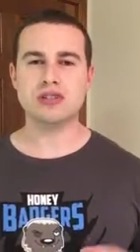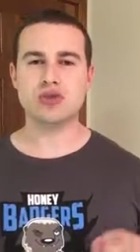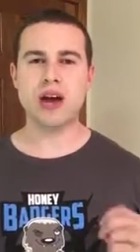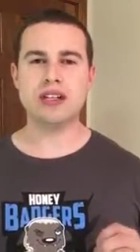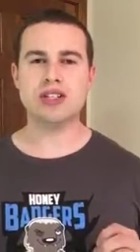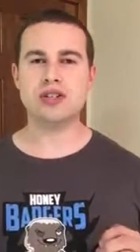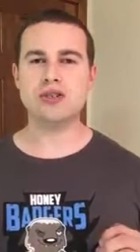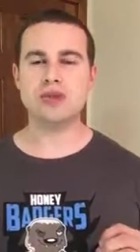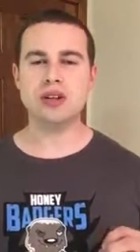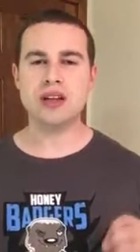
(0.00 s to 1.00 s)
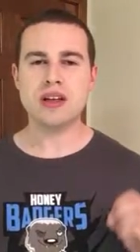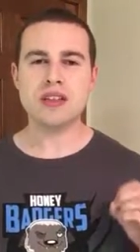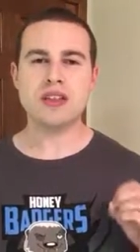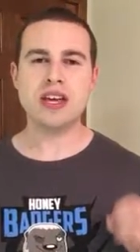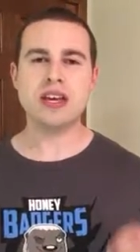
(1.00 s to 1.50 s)
trying to
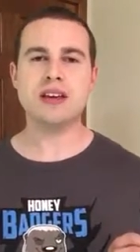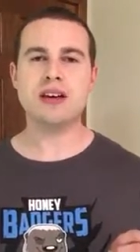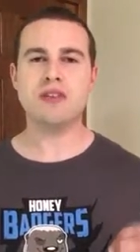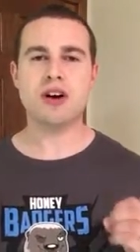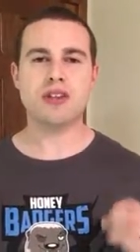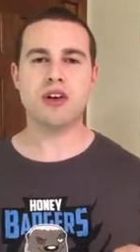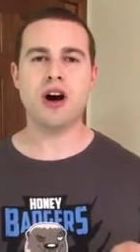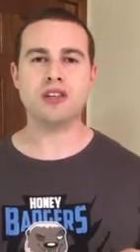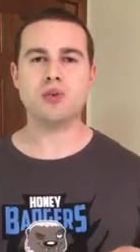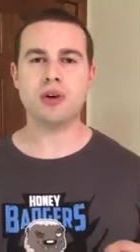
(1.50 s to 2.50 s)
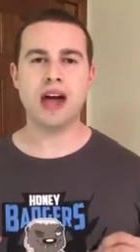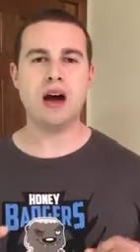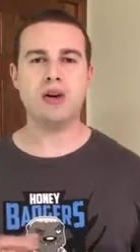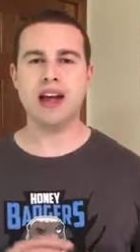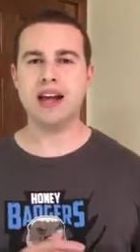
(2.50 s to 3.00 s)
think of our thoughts
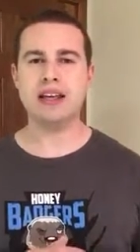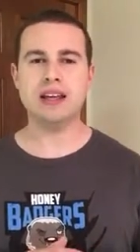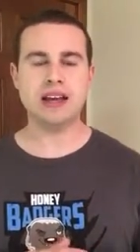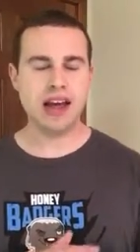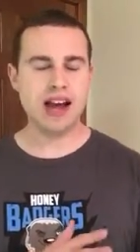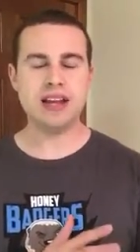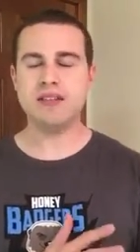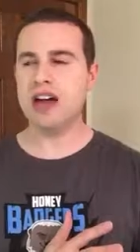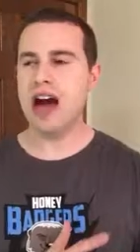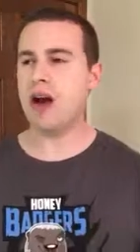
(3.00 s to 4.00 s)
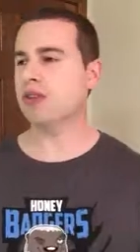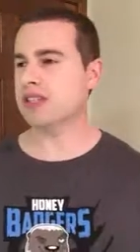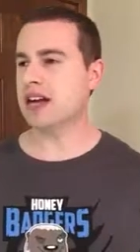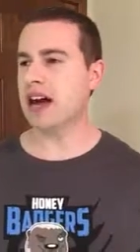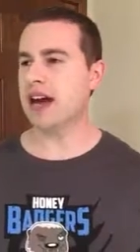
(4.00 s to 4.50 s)
without any, any of the
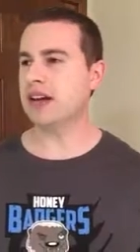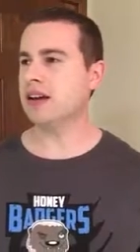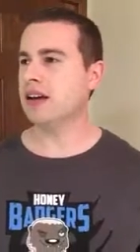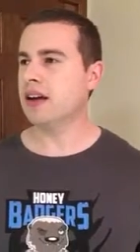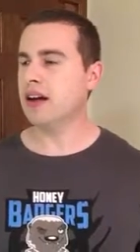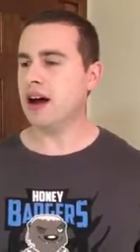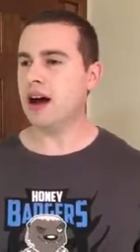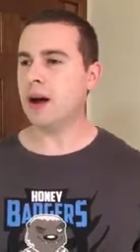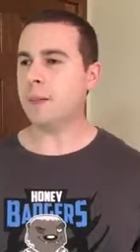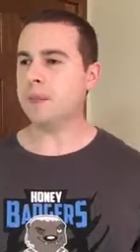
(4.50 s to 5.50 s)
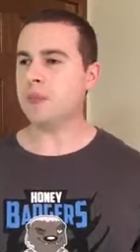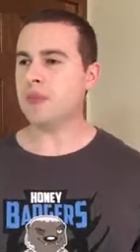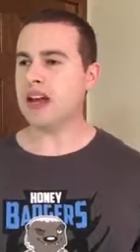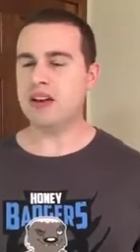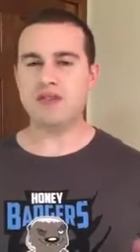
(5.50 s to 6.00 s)
outside um,
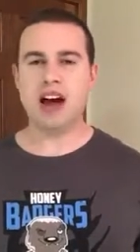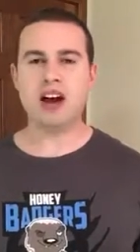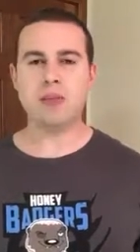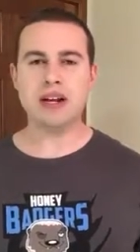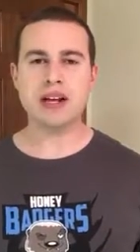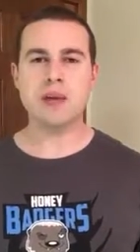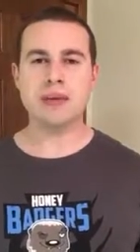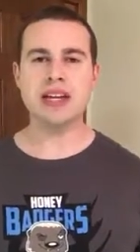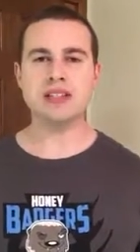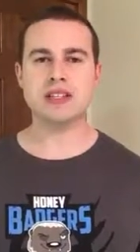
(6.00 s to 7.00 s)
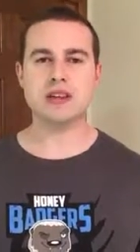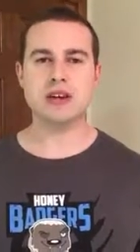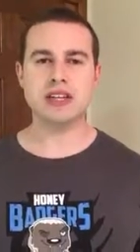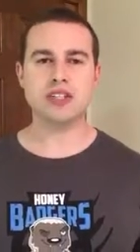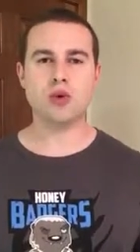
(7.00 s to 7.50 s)
environment coming into the,
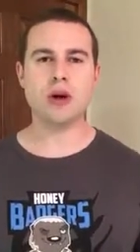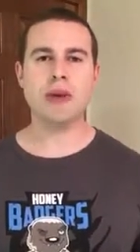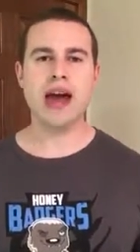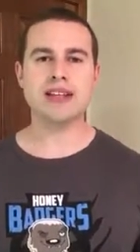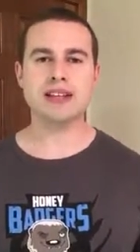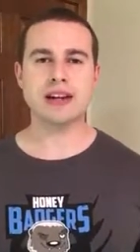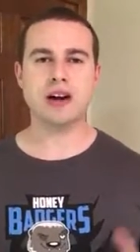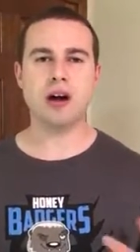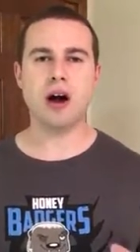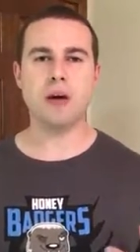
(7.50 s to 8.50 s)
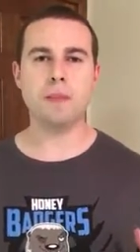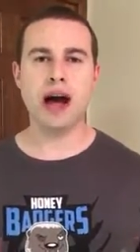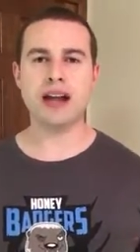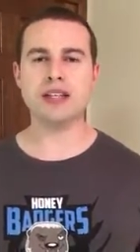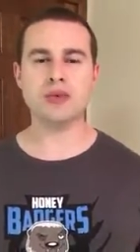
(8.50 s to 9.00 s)
into our path, like our, our
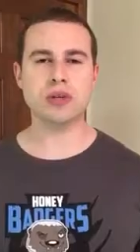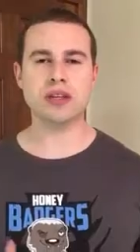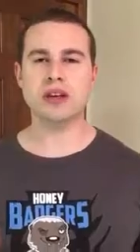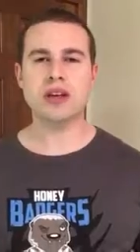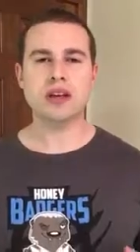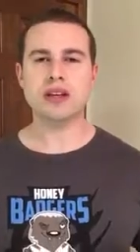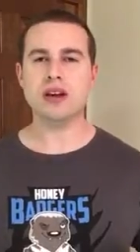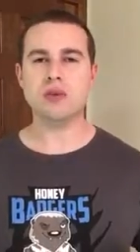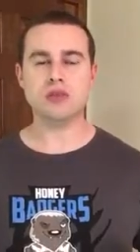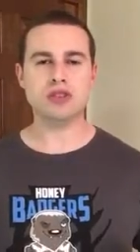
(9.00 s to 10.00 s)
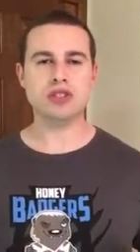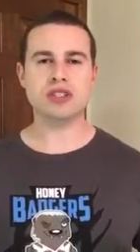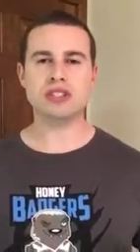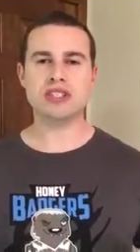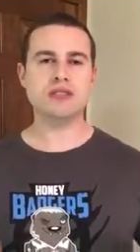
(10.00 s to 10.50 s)
bodies, we, you know, just